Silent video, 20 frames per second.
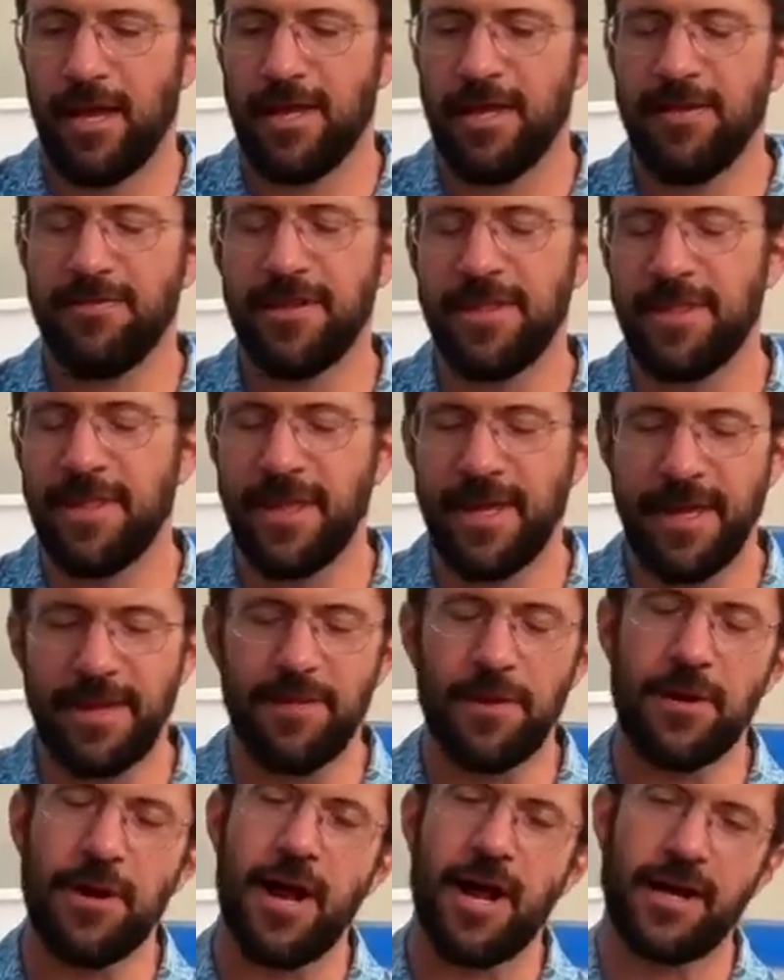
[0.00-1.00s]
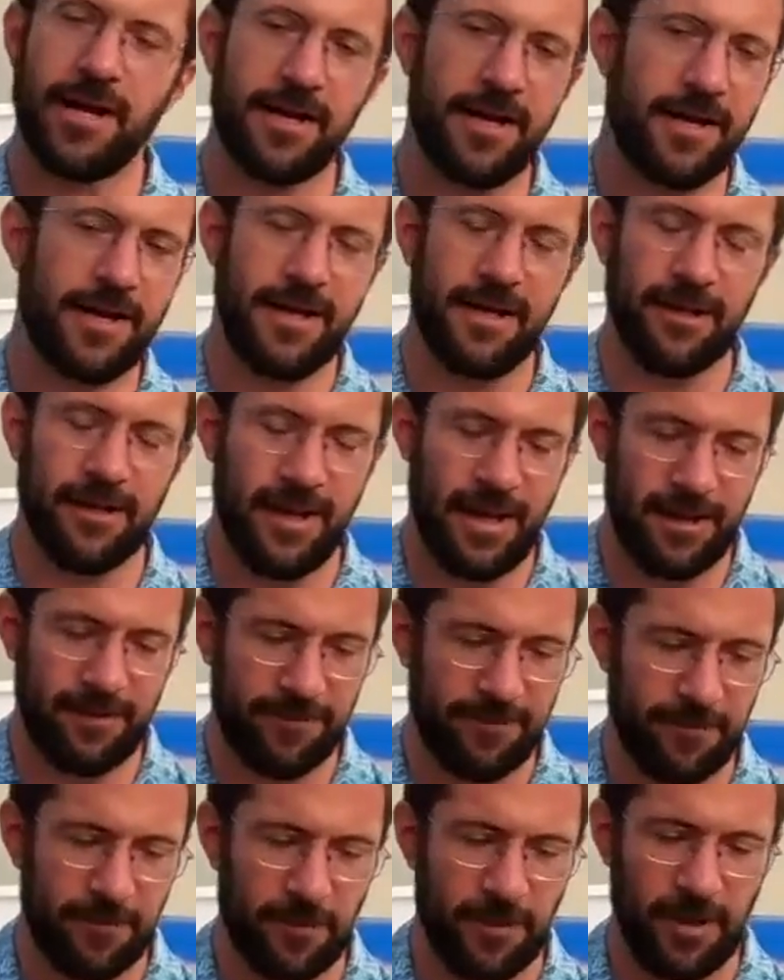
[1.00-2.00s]
Even then, they're not going to need a lot of
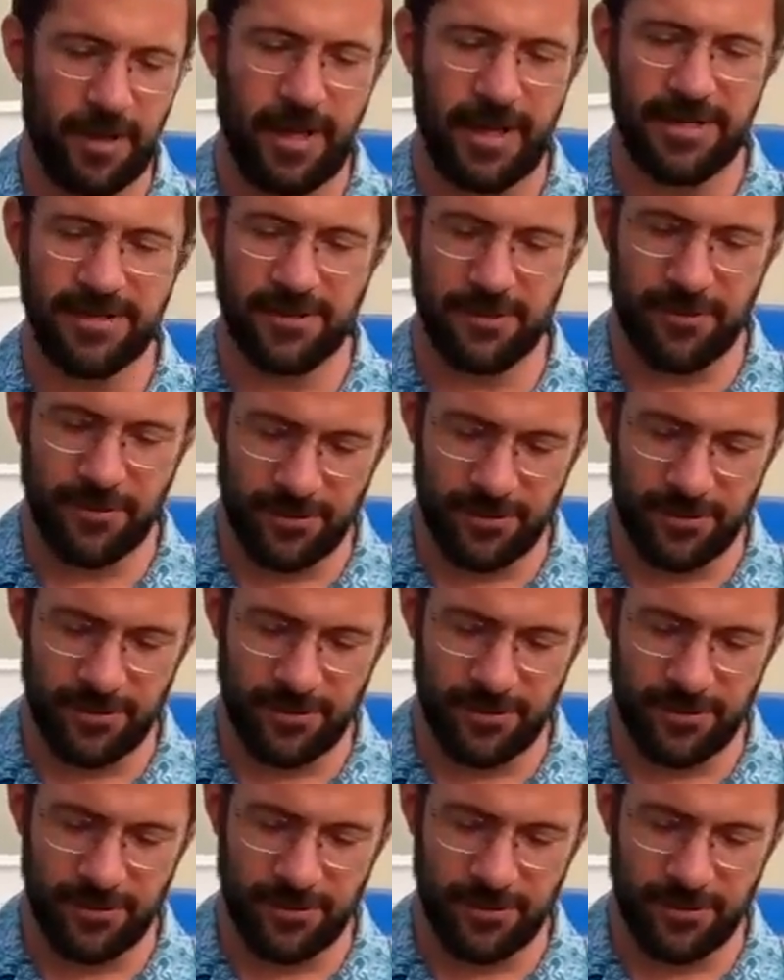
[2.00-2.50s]
fertilizer.